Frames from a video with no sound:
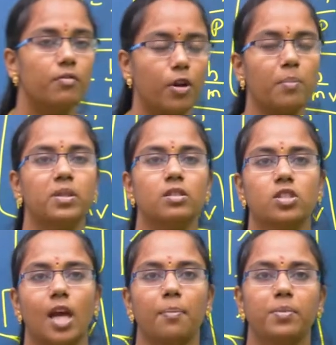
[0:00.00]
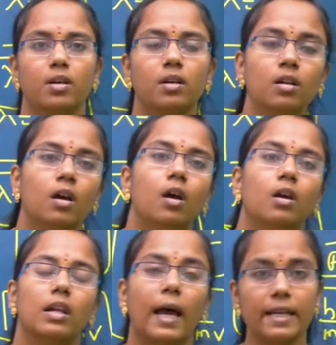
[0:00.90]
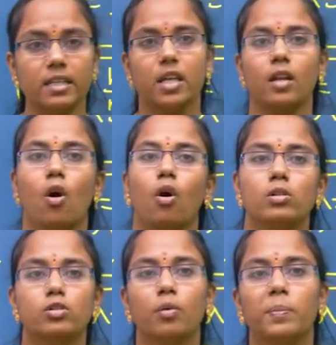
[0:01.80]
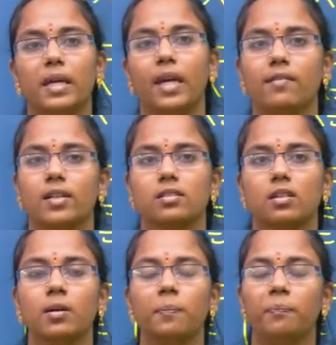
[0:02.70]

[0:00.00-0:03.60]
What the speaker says: from this chapter, light can also behave as a